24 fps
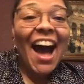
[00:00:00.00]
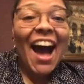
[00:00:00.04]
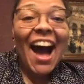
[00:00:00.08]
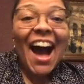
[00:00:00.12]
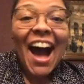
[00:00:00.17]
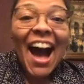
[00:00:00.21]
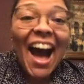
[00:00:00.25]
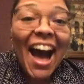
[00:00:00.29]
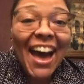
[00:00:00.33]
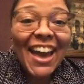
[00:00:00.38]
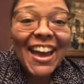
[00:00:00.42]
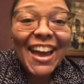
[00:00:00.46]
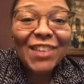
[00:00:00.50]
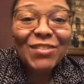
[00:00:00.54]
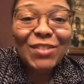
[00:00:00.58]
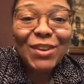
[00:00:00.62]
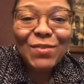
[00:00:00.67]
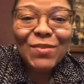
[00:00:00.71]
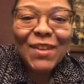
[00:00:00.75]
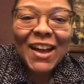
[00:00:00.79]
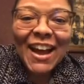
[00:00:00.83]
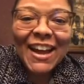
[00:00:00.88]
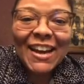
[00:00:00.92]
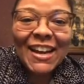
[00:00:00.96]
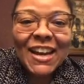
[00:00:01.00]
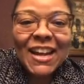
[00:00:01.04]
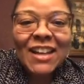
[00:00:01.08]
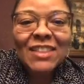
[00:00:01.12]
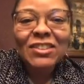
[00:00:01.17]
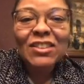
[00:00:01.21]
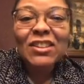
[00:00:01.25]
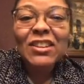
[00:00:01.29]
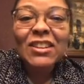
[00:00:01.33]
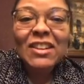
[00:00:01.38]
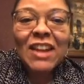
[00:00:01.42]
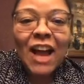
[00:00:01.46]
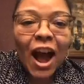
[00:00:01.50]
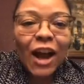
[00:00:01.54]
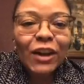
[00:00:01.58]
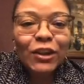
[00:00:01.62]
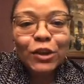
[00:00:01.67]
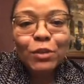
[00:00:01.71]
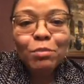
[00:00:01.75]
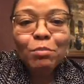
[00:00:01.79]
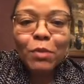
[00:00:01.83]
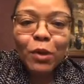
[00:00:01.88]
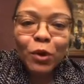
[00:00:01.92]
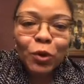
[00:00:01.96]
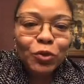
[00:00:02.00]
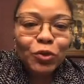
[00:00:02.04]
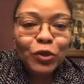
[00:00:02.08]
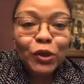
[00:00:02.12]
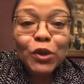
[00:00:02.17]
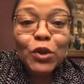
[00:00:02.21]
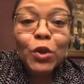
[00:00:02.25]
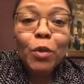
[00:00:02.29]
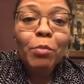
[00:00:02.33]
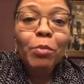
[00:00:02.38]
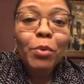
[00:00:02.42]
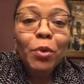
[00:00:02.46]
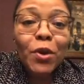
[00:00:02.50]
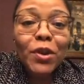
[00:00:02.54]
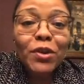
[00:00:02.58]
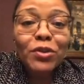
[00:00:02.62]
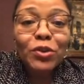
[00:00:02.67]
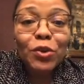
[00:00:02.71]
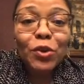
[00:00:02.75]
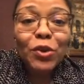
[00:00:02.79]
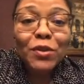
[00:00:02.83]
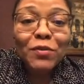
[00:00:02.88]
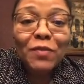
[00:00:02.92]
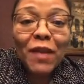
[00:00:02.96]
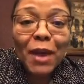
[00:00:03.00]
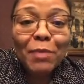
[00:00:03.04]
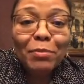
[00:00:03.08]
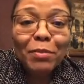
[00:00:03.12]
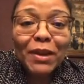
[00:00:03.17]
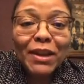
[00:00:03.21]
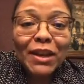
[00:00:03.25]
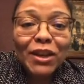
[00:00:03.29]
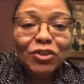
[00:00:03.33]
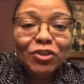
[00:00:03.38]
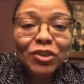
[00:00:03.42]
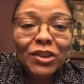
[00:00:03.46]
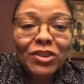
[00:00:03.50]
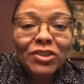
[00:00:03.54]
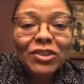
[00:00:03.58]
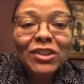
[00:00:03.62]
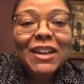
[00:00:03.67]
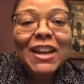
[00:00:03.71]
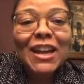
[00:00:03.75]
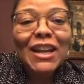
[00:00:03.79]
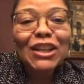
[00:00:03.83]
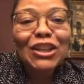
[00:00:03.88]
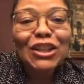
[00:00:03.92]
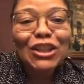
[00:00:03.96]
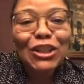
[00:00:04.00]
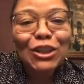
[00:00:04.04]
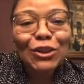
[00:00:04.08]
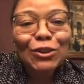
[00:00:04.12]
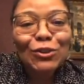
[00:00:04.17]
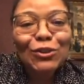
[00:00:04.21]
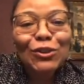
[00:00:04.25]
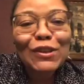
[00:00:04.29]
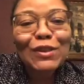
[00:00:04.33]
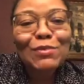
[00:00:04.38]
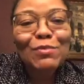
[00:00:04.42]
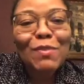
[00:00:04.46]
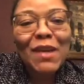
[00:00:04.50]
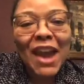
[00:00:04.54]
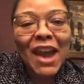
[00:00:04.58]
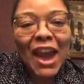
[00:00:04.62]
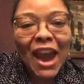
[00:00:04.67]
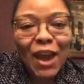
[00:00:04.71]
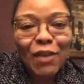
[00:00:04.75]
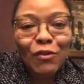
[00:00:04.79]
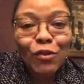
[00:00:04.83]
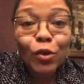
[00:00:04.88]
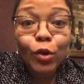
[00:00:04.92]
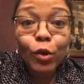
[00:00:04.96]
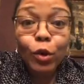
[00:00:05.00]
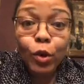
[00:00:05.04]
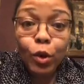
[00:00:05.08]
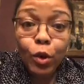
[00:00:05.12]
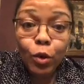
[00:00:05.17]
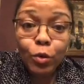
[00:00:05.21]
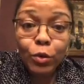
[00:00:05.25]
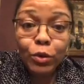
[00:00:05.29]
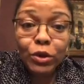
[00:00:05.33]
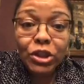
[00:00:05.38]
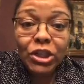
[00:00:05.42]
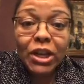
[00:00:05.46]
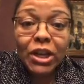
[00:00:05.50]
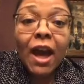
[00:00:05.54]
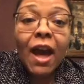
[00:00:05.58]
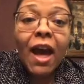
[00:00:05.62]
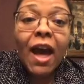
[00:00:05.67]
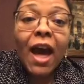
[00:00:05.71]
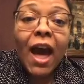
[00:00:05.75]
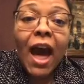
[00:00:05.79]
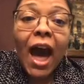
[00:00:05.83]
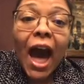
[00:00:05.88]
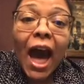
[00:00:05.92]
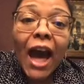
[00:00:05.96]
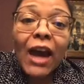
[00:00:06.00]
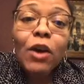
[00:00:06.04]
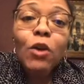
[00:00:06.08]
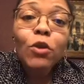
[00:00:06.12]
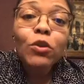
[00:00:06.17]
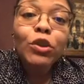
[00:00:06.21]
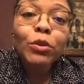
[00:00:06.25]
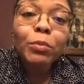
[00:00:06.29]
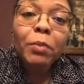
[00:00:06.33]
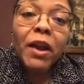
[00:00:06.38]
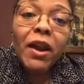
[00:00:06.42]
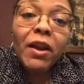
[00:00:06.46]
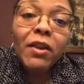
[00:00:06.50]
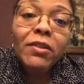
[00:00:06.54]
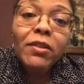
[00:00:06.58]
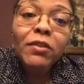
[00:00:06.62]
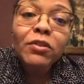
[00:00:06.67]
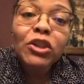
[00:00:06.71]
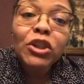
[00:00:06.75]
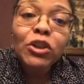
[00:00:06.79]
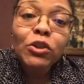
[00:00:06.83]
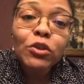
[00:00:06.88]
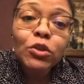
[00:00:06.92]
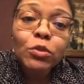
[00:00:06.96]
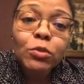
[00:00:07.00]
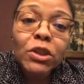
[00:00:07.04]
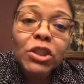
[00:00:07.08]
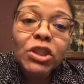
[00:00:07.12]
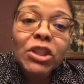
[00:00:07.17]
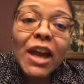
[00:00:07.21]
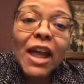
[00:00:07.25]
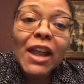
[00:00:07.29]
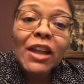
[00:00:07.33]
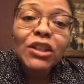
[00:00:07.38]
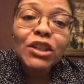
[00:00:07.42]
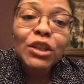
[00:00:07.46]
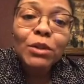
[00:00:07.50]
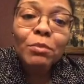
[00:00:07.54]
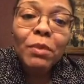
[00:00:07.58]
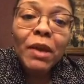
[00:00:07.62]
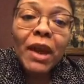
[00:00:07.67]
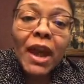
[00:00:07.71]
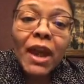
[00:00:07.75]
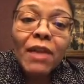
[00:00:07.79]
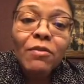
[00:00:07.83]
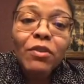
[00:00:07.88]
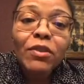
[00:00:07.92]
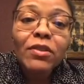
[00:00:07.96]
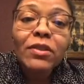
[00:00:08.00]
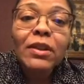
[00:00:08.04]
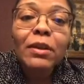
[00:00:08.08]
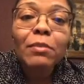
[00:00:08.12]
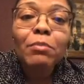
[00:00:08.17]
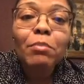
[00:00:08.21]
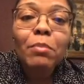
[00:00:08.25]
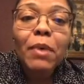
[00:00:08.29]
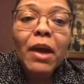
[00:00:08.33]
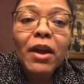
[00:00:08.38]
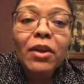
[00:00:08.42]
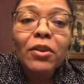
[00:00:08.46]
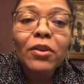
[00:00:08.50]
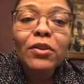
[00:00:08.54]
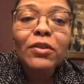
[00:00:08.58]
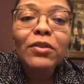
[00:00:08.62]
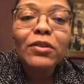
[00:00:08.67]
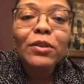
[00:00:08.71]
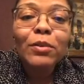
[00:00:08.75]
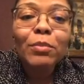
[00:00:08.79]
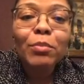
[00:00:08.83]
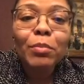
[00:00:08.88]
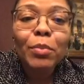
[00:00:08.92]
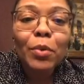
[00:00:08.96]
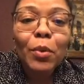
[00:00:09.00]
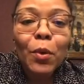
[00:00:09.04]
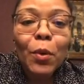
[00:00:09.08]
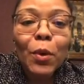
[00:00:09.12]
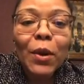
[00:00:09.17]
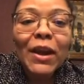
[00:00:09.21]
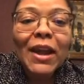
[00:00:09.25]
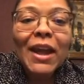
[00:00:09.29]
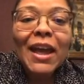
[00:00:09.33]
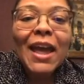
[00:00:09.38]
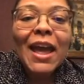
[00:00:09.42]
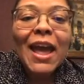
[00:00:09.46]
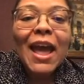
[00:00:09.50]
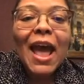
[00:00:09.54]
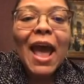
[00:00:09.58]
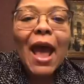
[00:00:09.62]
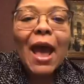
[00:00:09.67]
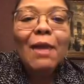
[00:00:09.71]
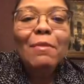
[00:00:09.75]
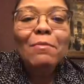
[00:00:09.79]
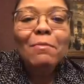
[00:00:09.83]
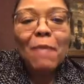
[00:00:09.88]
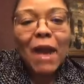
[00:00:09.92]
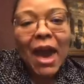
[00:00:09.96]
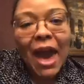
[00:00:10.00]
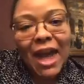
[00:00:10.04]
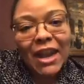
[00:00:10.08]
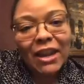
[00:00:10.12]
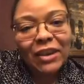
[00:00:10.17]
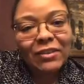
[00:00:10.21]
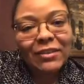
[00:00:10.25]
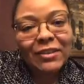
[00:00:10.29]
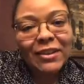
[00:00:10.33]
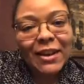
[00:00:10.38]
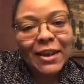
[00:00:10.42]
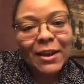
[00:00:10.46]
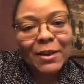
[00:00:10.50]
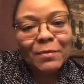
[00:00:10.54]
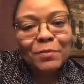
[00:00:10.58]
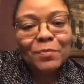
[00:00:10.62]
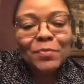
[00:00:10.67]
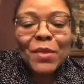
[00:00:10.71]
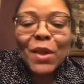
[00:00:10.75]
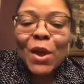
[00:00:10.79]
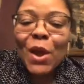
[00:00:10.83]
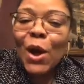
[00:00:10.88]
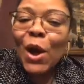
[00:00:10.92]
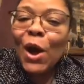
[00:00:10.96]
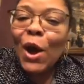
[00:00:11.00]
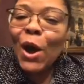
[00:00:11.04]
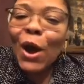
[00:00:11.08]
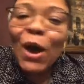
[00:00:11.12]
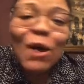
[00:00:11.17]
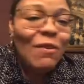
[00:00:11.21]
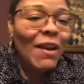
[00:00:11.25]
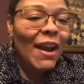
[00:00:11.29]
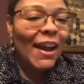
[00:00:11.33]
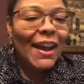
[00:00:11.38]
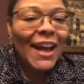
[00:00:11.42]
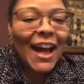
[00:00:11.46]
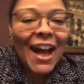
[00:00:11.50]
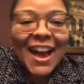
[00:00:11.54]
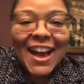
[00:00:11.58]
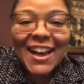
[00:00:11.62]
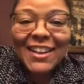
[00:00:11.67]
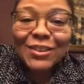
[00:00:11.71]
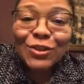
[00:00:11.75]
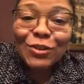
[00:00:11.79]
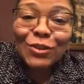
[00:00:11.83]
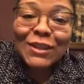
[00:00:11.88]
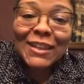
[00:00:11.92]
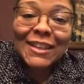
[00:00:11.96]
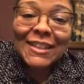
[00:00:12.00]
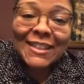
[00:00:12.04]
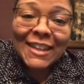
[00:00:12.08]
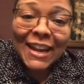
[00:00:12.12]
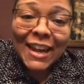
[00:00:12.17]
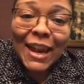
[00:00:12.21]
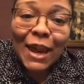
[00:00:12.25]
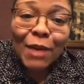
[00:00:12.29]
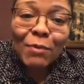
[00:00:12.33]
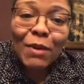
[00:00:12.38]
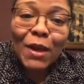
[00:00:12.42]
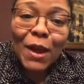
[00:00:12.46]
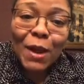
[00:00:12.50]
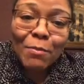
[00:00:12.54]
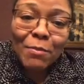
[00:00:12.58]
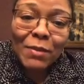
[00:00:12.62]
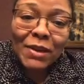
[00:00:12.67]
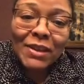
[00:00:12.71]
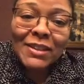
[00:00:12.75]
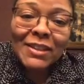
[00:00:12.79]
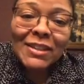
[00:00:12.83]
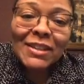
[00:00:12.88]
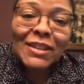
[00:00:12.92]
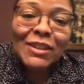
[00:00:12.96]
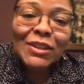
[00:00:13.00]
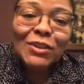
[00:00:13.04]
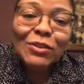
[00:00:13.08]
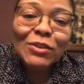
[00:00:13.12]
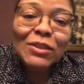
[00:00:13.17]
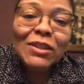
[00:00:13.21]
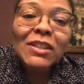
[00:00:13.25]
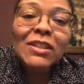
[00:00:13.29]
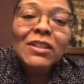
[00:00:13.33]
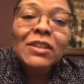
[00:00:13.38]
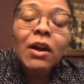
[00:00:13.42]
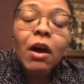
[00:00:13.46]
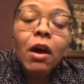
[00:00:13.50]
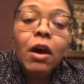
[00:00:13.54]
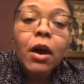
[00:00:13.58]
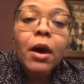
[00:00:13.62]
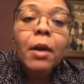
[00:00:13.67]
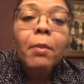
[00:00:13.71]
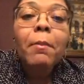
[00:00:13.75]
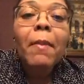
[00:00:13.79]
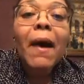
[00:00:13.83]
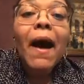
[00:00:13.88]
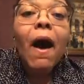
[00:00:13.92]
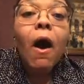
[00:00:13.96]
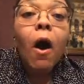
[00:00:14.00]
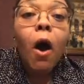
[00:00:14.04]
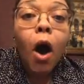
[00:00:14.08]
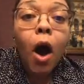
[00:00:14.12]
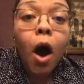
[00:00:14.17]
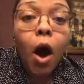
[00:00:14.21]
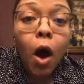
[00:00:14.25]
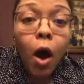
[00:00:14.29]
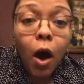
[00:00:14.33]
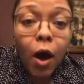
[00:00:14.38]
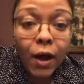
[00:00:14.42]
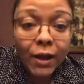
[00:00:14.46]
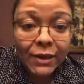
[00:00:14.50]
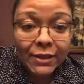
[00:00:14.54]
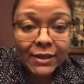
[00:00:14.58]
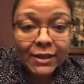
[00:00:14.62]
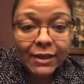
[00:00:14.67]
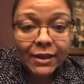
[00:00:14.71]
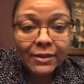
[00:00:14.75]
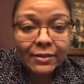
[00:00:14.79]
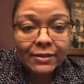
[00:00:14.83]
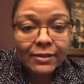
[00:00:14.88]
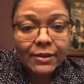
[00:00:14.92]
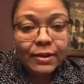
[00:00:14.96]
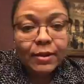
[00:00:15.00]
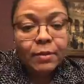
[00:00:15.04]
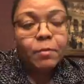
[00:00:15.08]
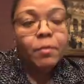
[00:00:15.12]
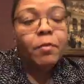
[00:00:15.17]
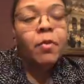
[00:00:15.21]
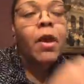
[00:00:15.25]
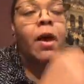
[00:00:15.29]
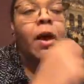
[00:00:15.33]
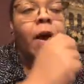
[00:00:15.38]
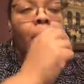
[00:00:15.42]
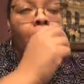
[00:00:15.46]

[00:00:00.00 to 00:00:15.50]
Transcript: Hi, everybody. It's Dr. Mildred, your board certified pediatrician and children's behavioral coach. I coach parents of children with challenging behaviors to better support and manage them. All right, guys. So today I'm coming to you to talk about autism,